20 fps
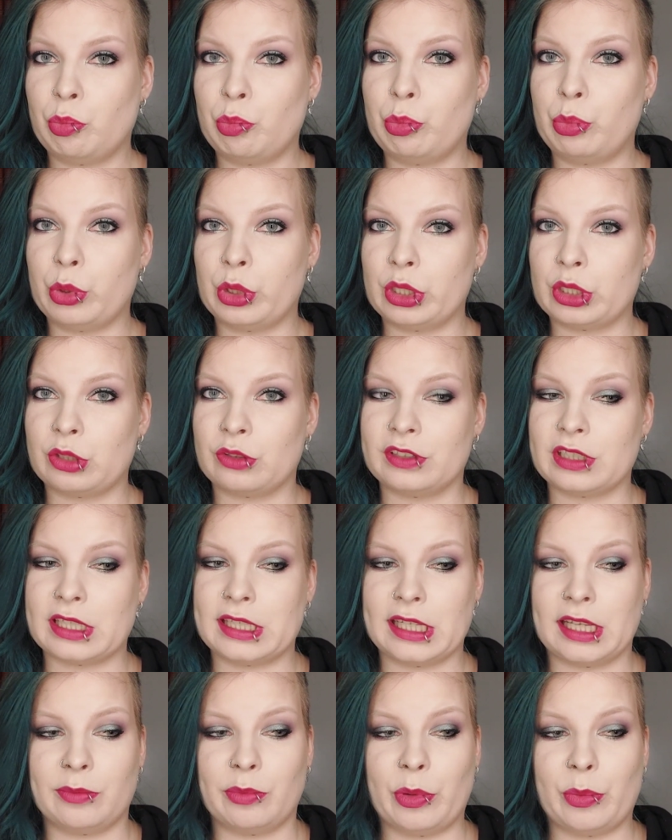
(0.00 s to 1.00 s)
but
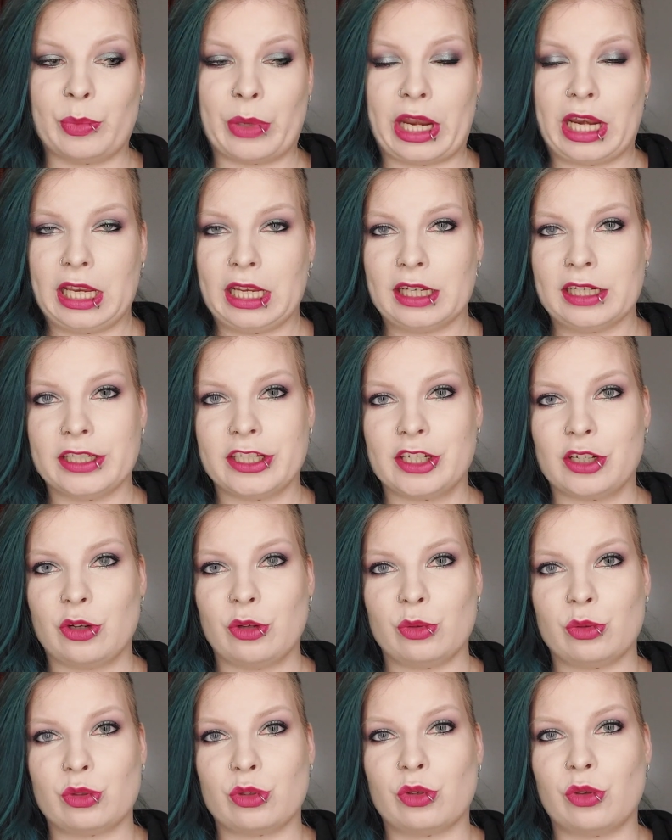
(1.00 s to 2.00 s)
obviously I've been panning
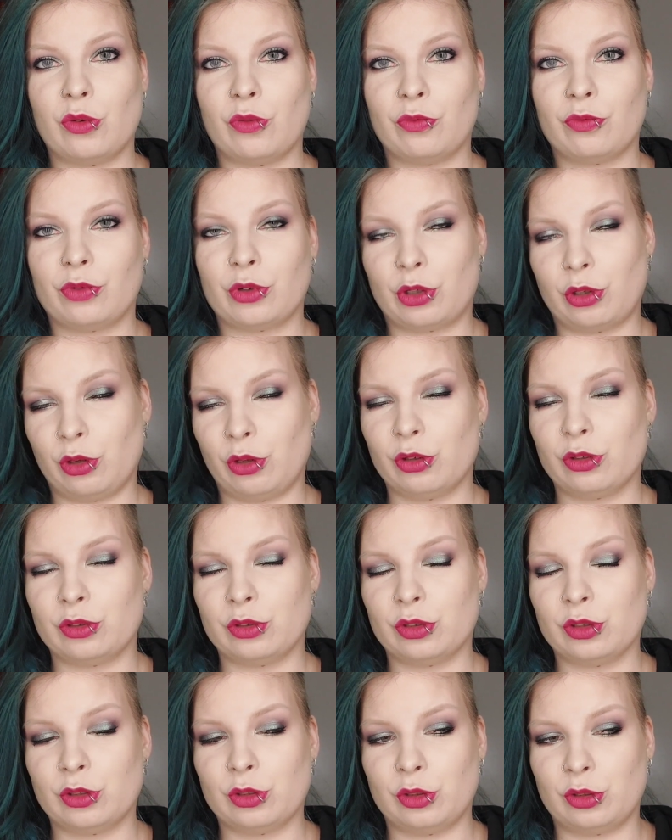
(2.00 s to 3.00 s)
eyeshadows for a long
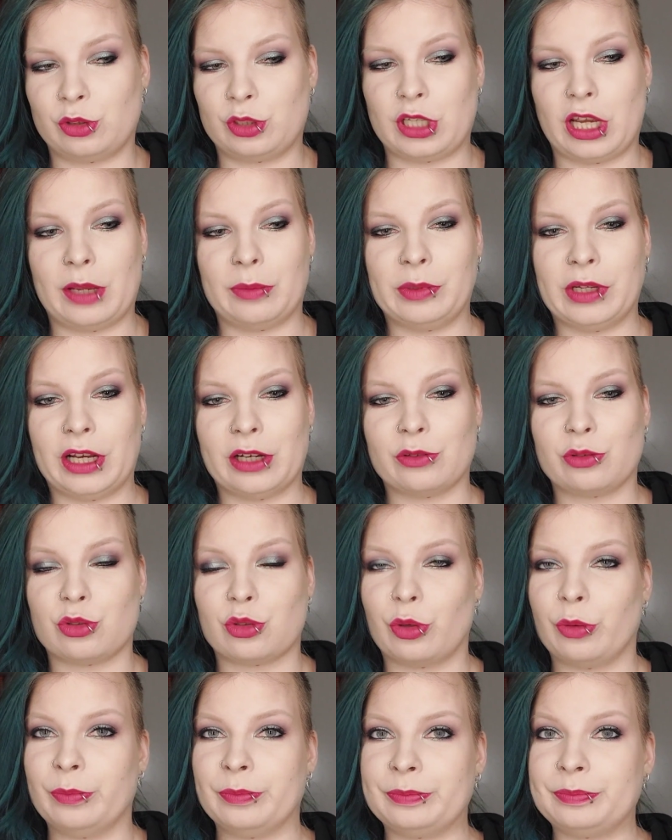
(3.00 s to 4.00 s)
time now,
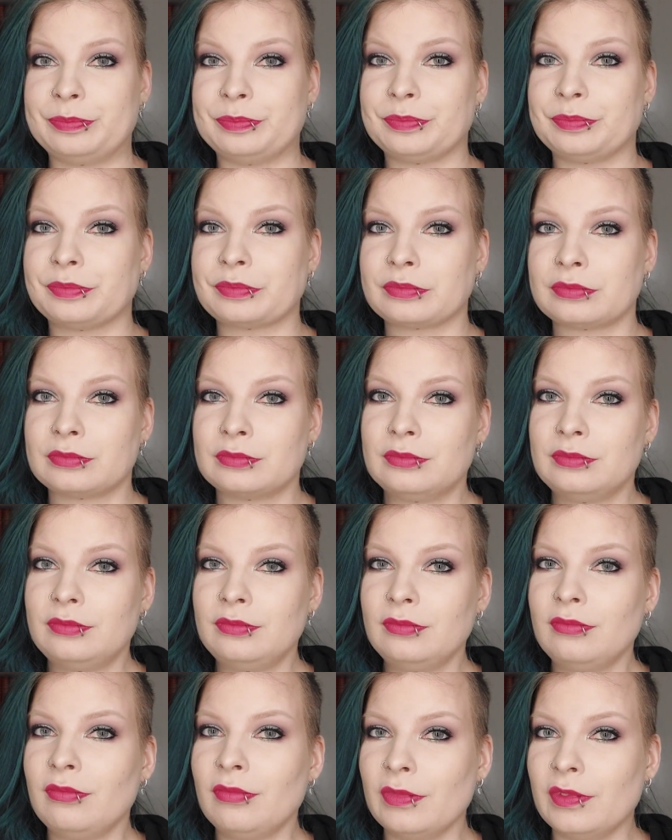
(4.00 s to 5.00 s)
so
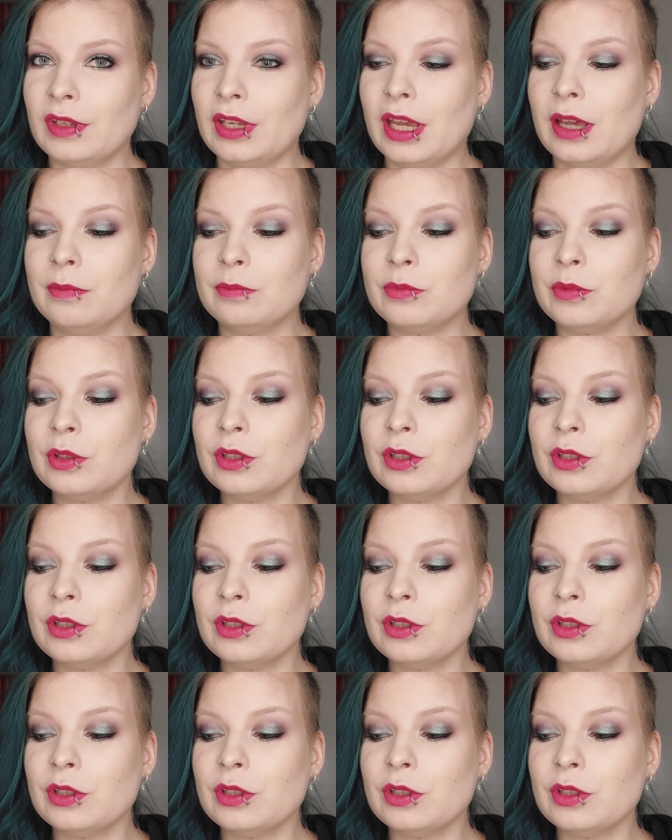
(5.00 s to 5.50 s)
I'm